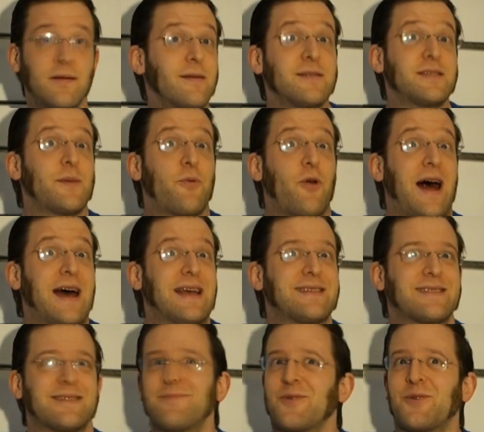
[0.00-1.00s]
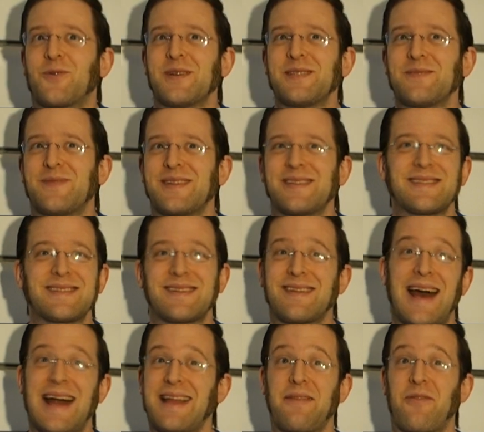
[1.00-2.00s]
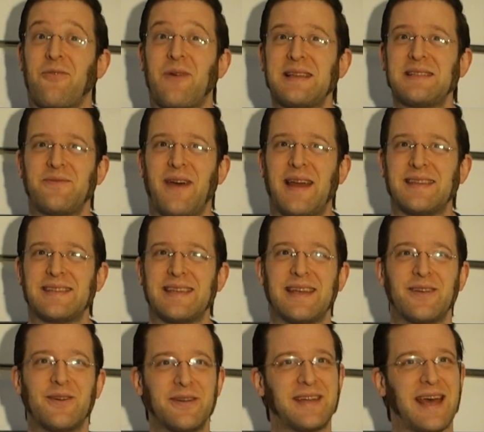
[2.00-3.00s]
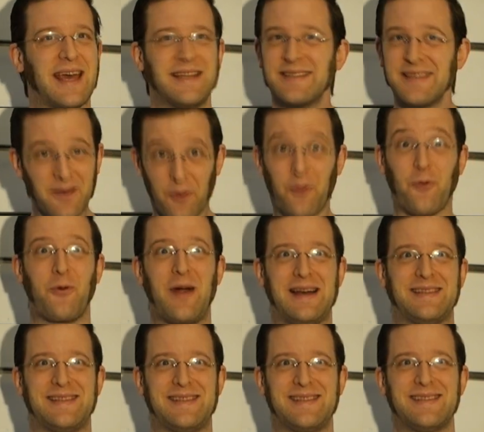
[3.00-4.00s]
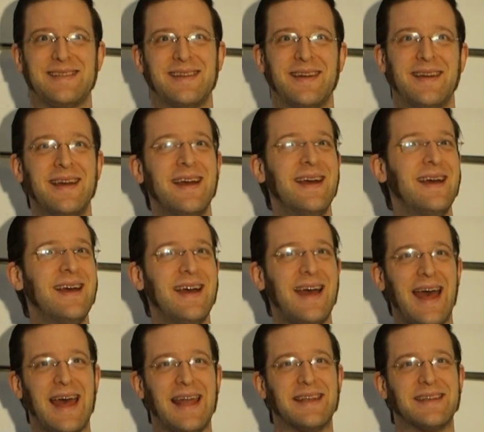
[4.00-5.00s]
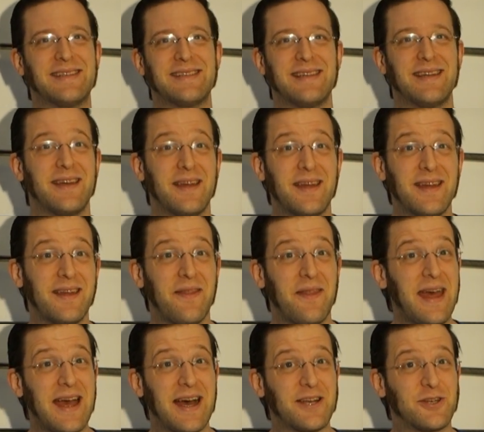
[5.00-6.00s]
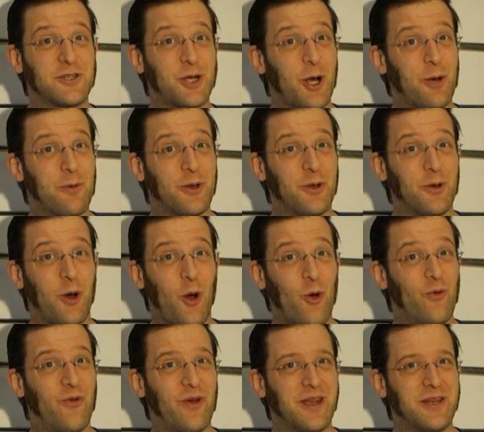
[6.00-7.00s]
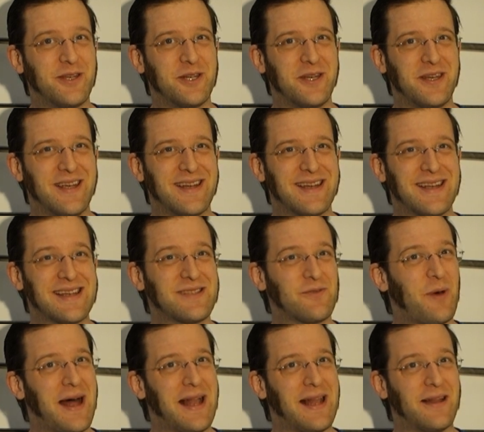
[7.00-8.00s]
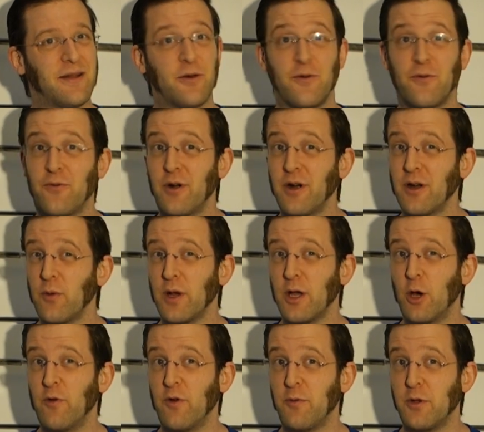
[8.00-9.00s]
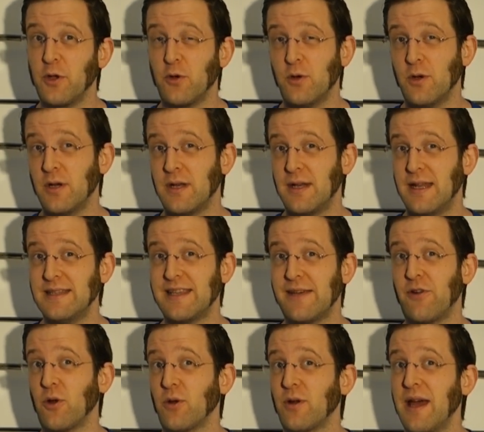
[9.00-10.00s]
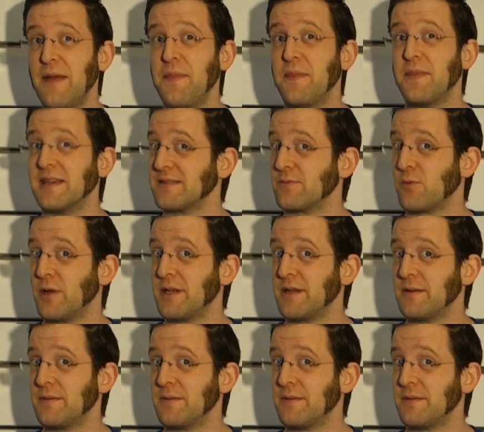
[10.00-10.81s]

Surprise! Christmann's cut and thrust fencing contains thrusts. And they are German over-engineered as well. For a quick overview, let's have a look at this one.